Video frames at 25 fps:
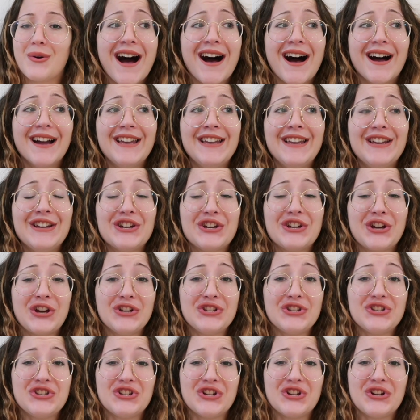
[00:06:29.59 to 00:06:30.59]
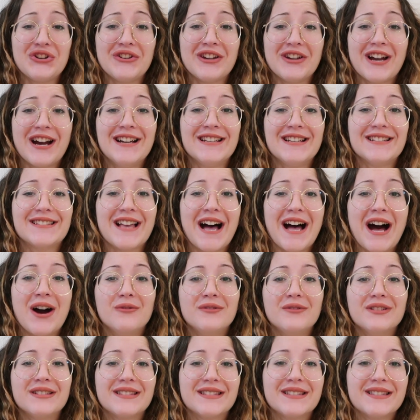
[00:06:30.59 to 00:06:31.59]
I could you know, you guys, I
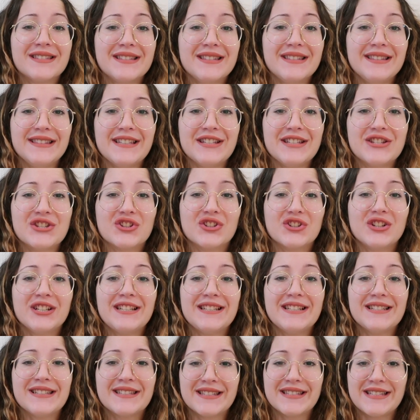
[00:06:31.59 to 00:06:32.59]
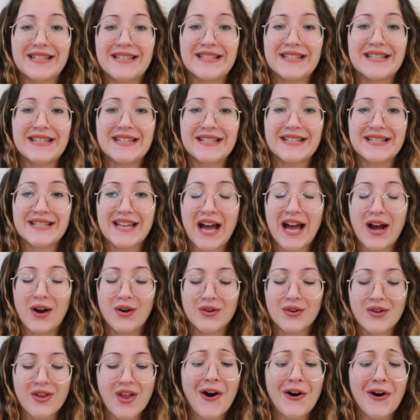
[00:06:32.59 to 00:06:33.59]
was literally sitting
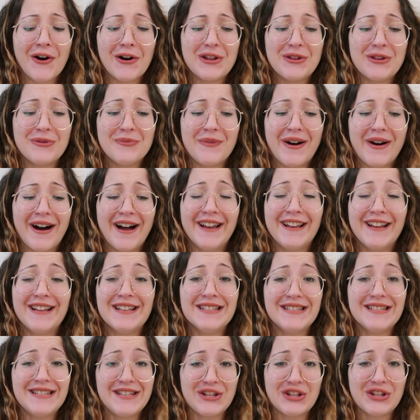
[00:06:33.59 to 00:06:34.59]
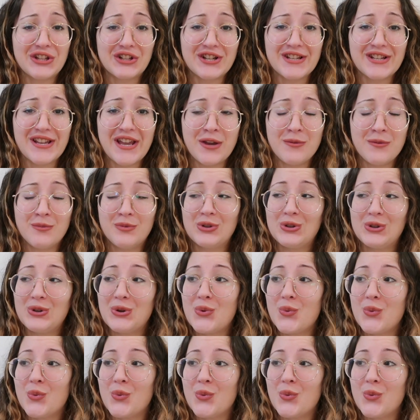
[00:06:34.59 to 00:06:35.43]
down on my dinner table,